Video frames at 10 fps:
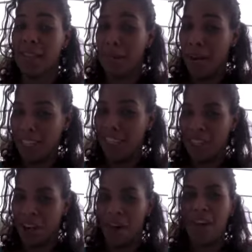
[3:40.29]
much
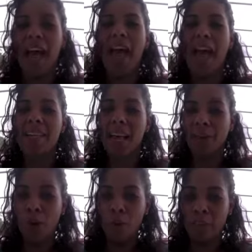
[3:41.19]
as I
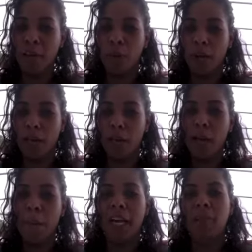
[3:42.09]
normally would
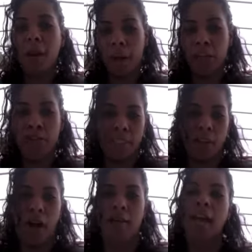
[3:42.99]
because my Patriots
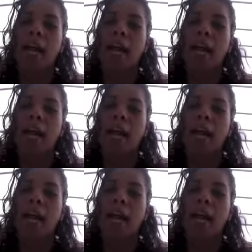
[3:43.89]
lost.